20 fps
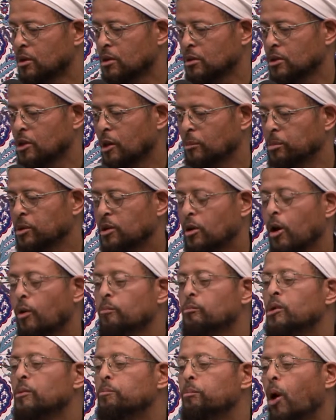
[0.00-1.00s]
They
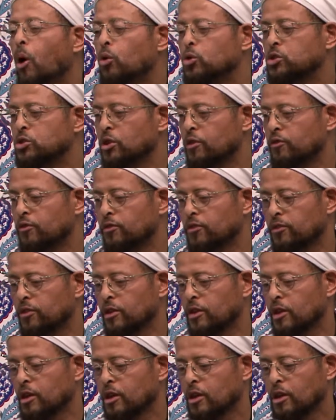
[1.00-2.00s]
become repulsive
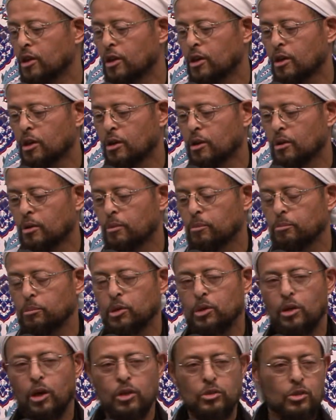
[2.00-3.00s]

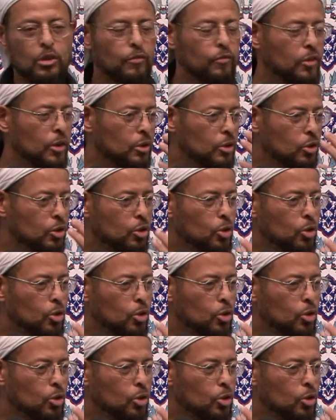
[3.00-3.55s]
because of the